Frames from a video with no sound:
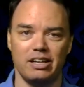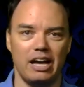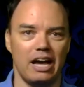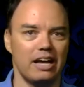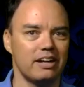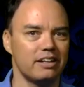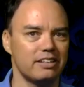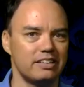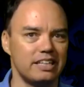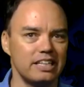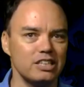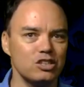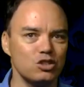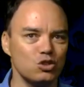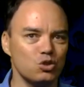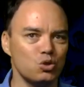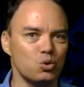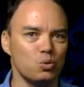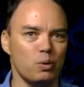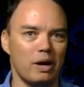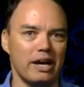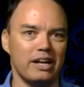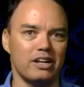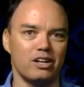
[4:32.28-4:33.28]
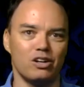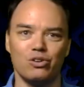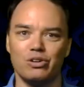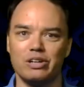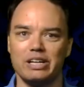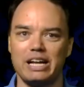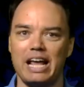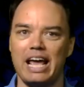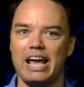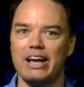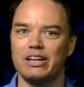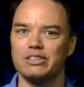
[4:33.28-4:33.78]
An additional way to look
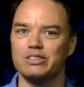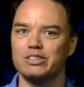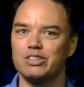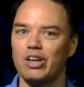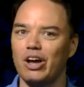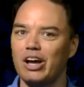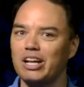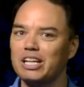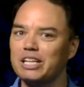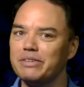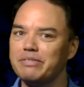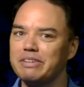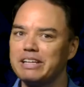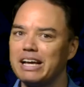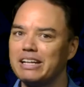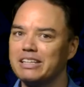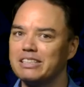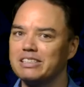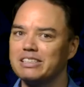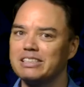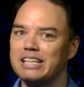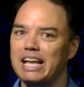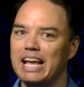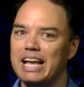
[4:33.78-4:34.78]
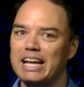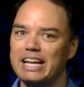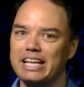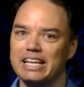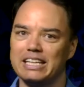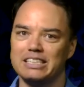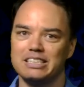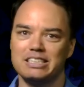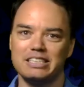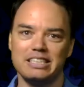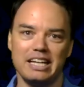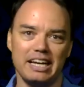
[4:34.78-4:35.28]
at how scientific understanding
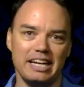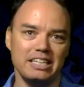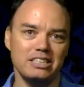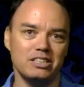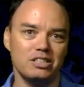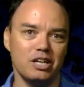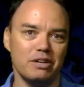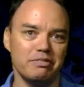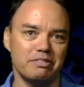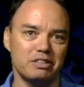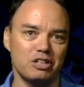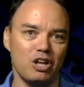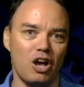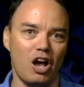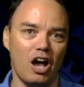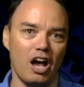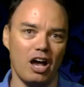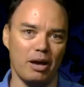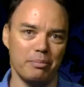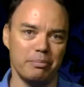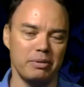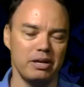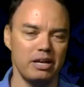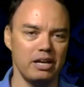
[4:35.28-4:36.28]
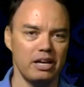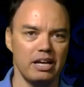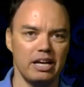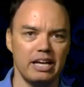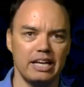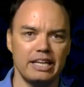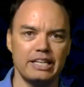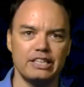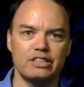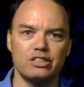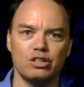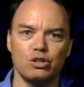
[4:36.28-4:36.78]
has changed over time
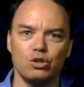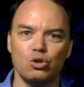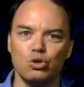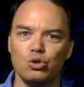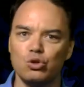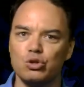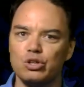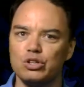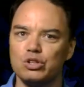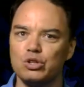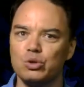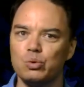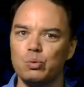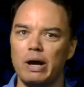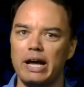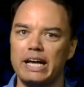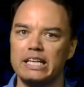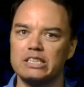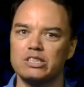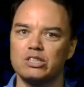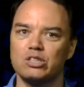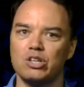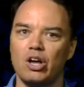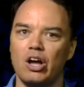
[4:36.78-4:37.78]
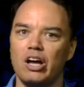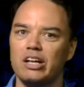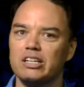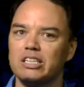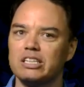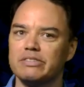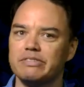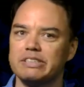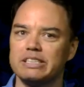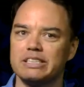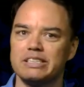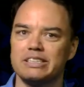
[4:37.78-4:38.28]
is to look at the ways
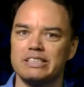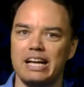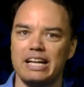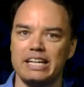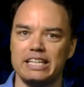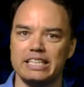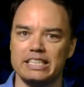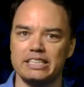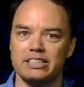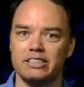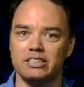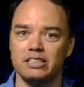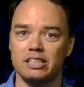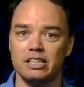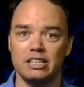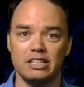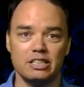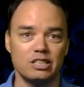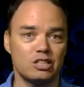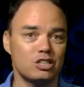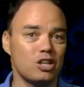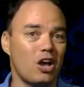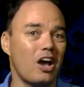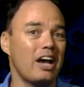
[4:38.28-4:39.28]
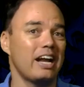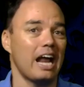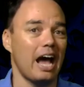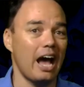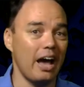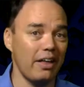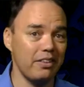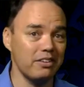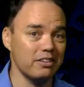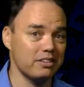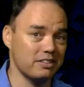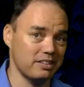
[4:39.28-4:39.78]
scientific studies cite
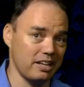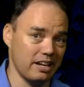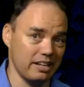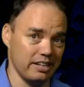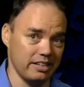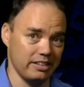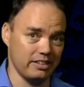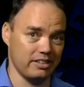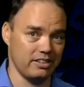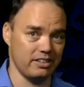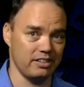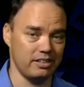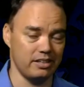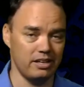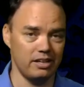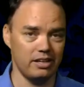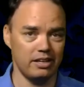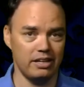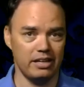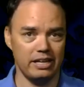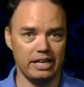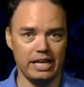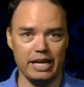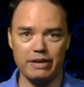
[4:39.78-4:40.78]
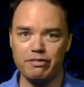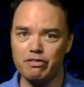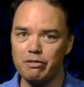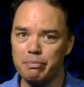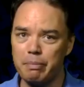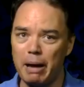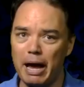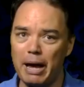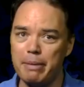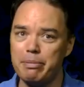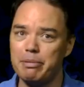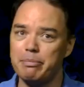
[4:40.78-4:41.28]
other studies. If a
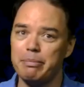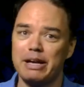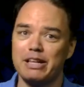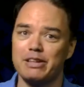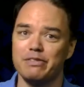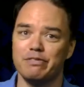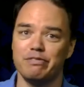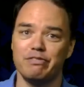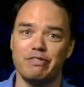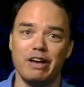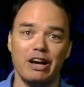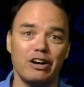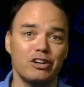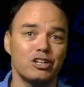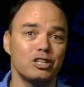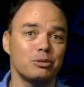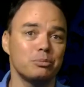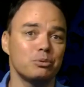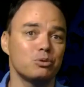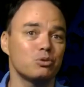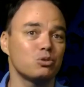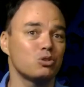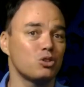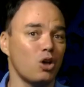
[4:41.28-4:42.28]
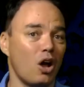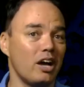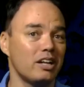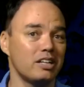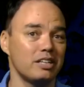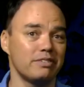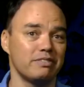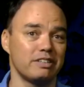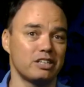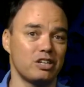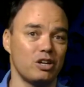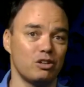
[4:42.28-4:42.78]
paper makes a valuable
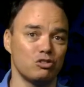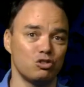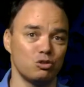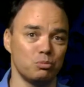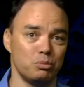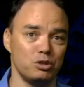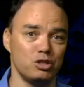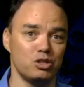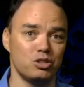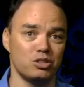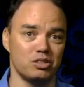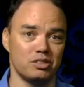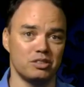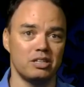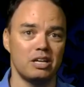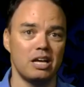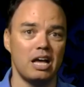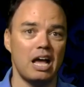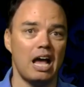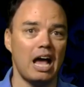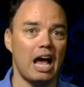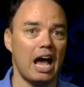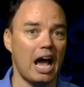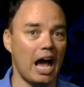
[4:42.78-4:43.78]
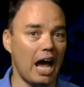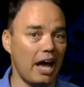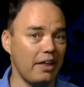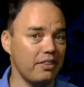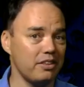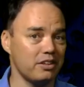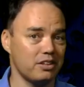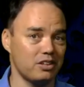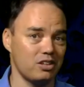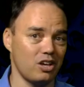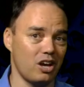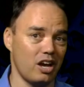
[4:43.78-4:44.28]
scientific contribution,
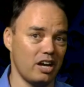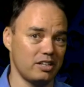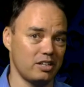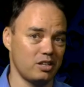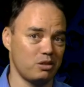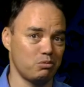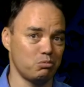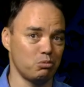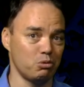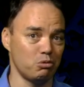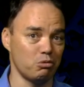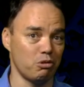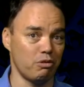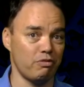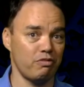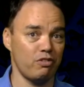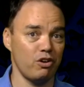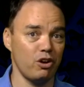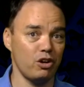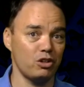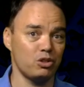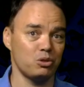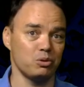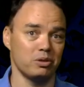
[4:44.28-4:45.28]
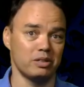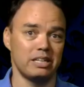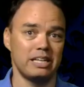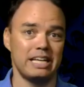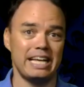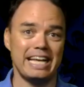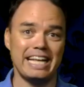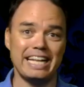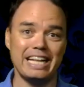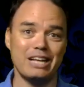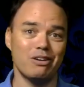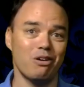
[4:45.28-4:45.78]
other scientists will refer to it
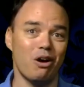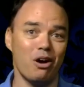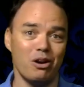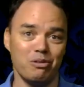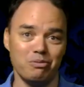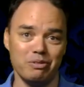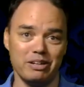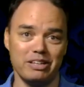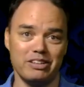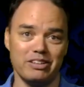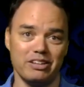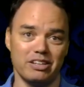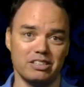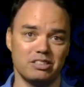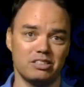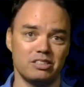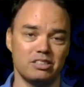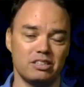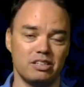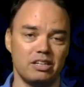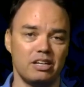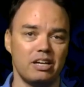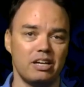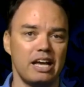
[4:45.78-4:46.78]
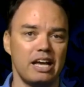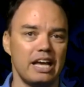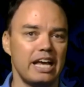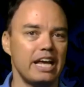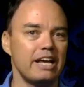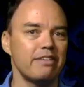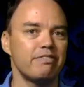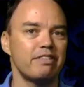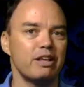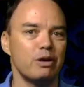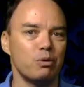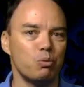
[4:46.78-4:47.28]
in their own research.
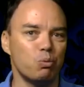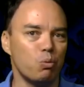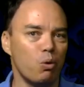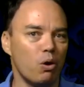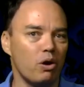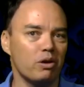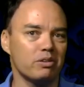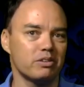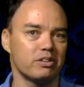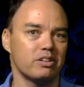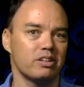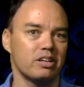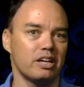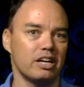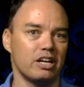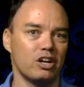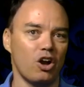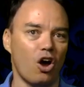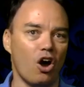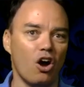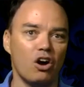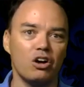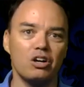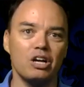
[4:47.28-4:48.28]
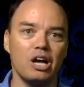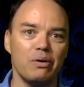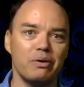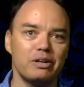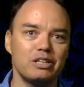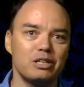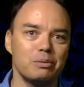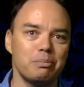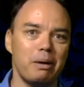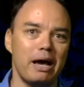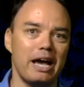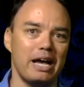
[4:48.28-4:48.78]
If there was an ongoing
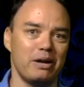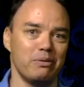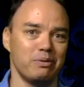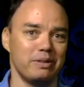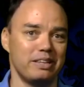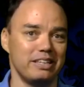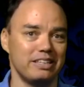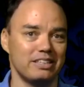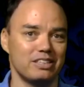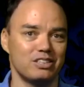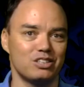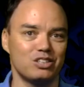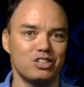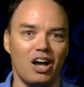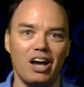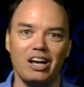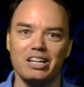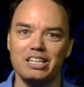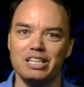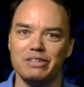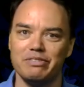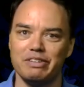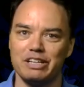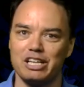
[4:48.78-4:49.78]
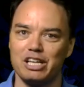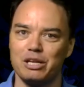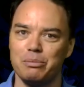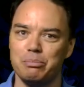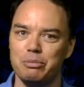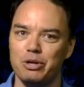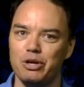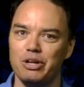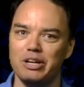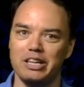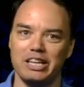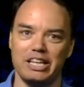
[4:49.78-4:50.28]
debate within the scientific
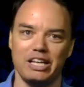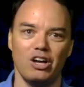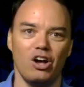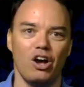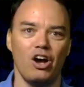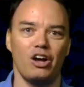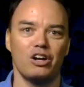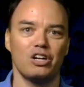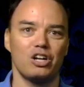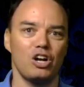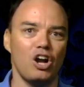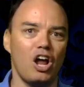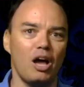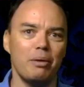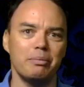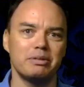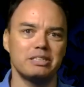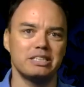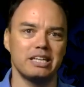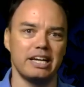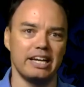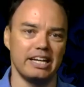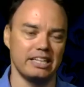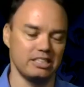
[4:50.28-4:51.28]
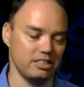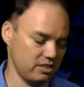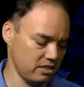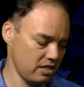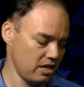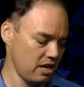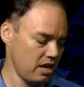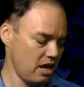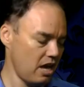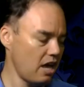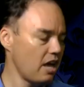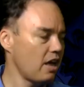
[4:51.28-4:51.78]
community on climate change,
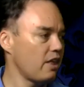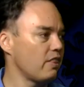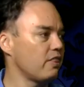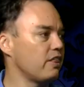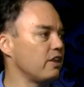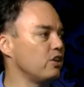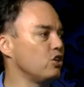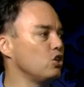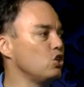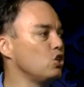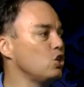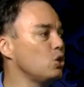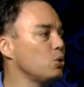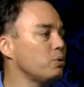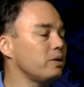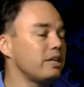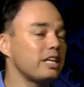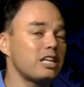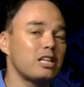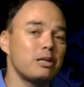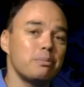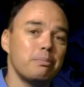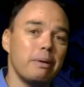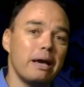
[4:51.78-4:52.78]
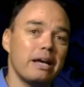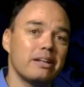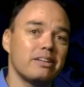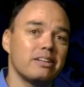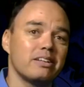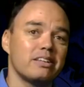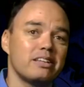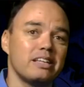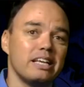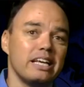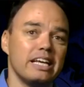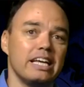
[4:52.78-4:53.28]
then you would expect to
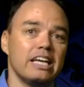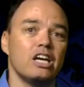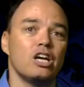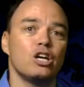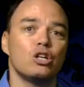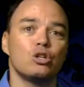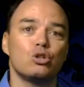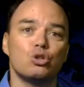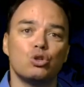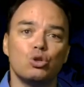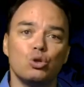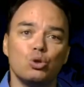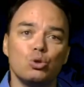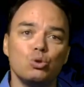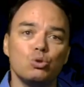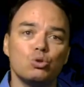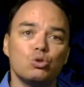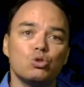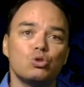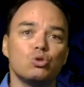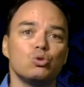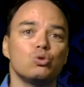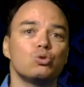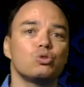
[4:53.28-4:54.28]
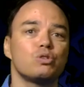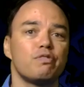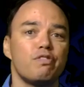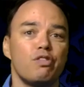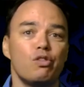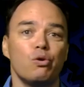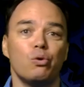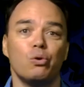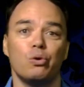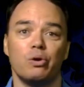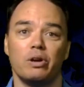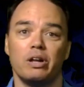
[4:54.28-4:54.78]
see 2 schools of
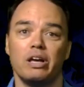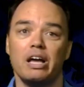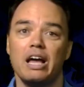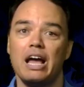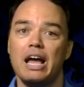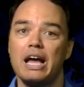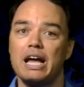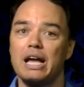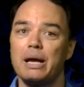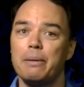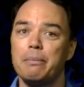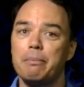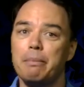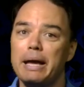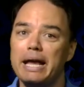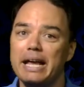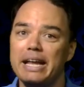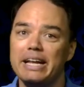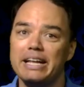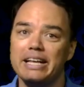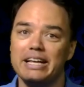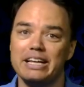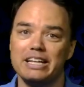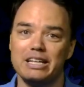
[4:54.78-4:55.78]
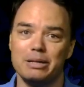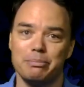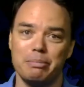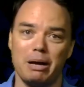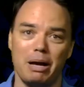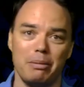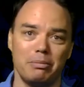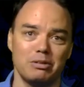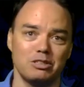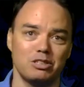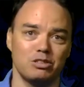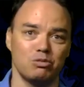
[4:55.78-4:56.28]
thought competing in the
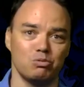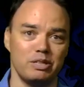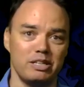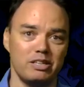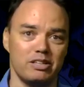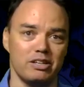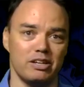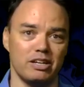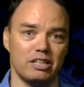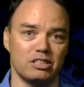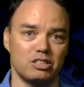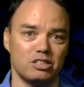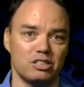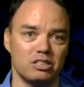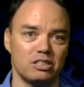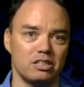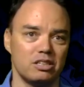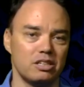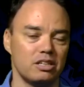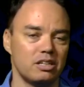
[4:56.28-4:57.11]
published research.